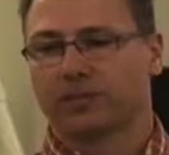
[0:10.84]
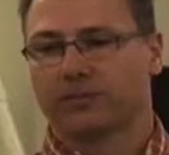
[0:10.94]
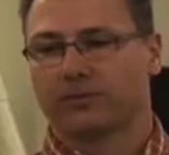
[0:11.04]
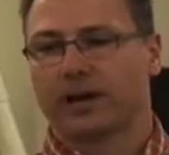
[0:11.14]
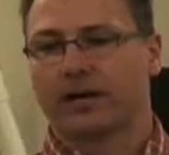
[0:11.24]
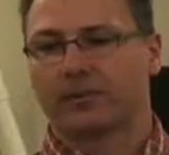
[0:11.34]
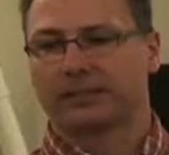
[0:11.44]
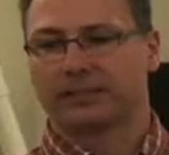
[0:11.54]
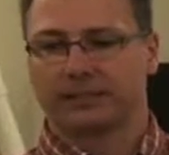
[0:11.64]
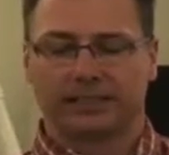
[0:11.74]
the
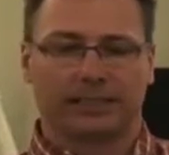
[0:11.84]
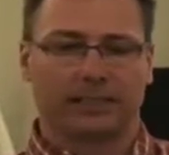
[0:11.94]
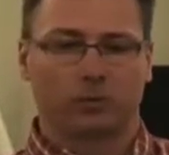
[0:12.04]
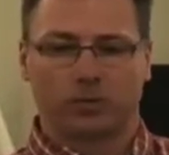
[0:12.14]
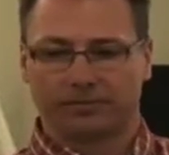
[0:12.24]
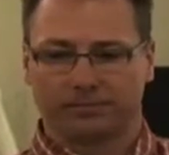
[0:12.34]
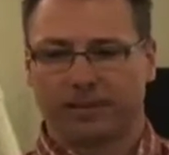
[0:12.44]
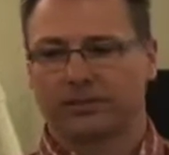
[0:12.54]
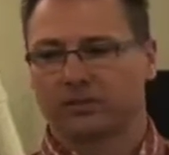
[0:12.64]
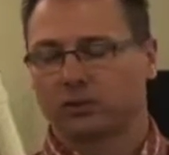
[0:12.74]
environment, what
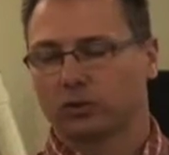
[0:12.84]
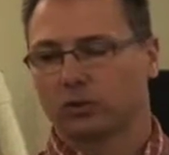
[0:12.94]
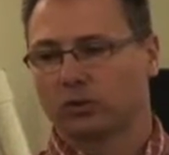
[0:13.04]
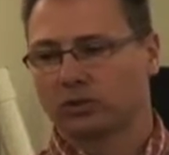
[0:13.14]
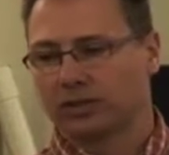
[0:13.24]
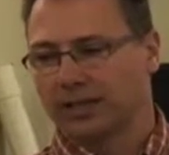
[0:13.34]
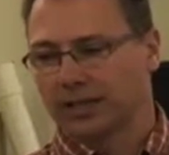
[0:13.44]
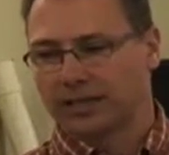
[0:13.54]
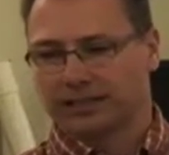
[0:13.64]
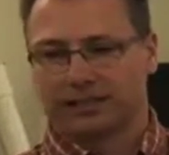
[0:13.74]
methods are used,
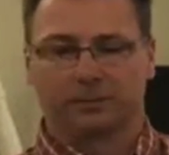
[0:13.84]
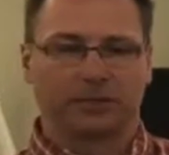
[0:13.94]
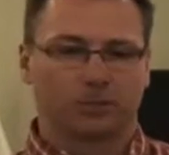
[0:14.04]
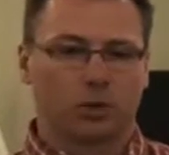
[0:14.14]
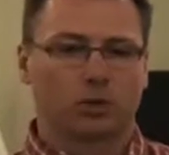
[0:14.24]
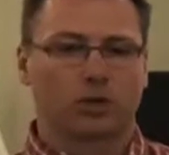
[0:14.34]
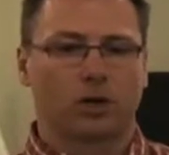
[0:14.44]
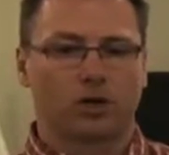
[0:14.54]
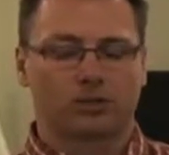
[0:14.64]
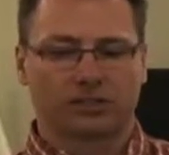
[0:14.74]
a little bit of
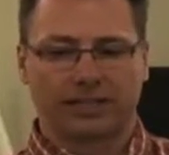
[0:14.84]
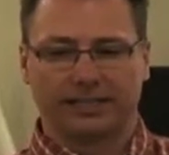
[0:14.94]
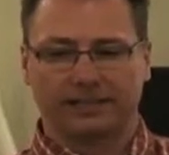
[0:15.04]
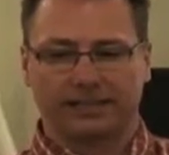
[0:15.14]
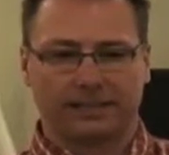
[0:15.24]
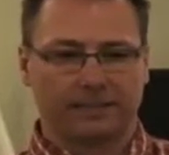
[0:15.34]
protocols, and